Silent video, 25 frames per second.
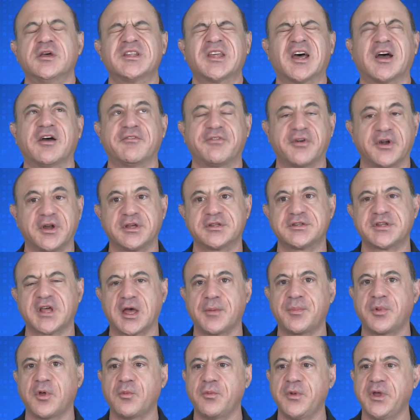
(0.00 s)
So for
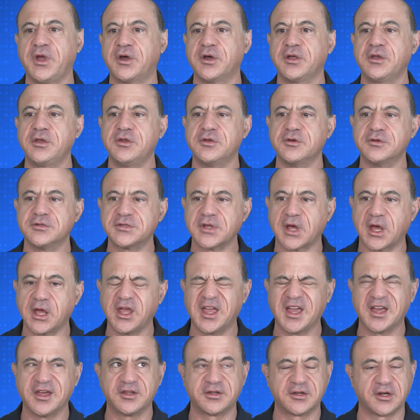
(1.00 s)
example, we could use a
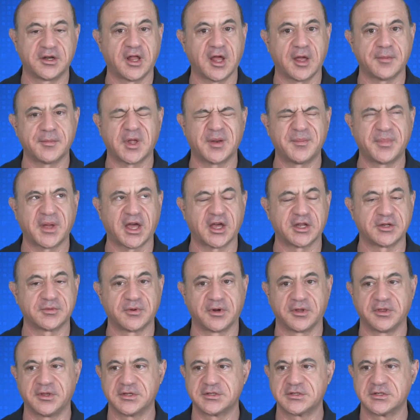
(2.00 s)
username and
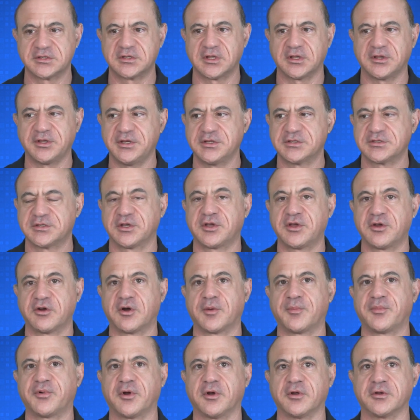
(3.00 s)
password. This is the least
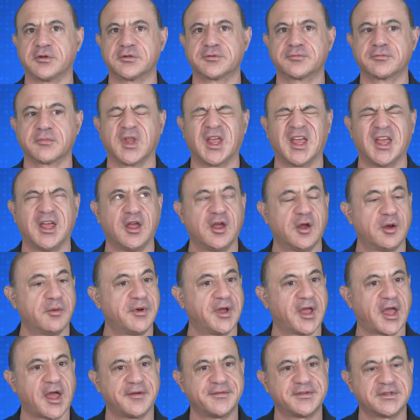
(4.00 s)
secure approach.
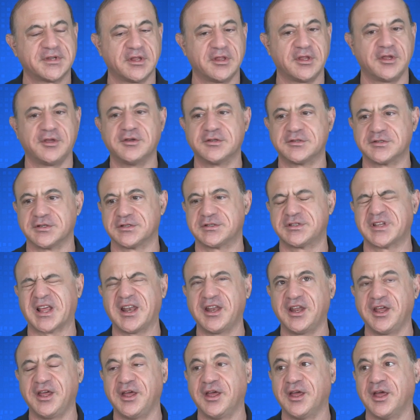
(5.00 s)
We have, say, the user
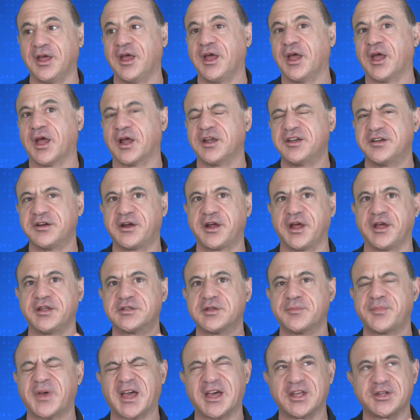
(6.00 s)
Cindy, Enter
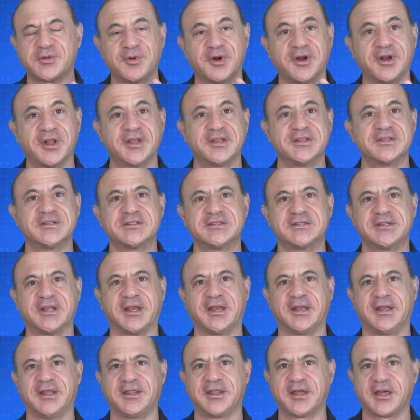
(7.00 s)
creates a password,
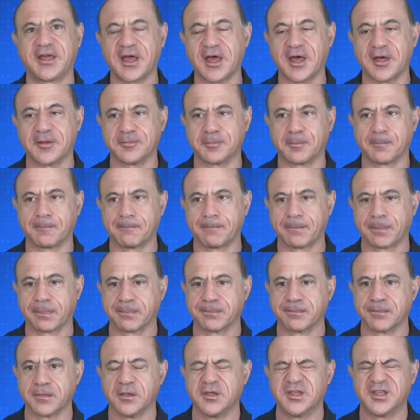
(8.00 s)
Cindy the cat.
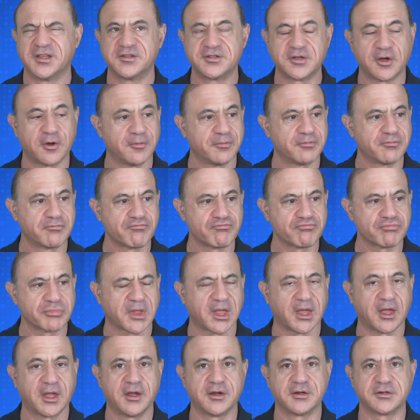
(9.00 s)
So
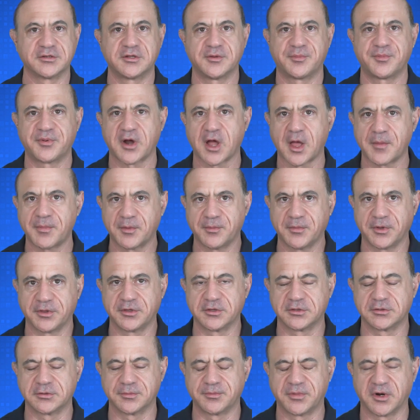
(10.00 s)
here's the problem with
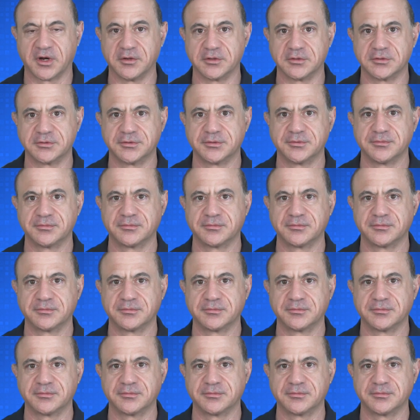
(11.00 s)
this approach.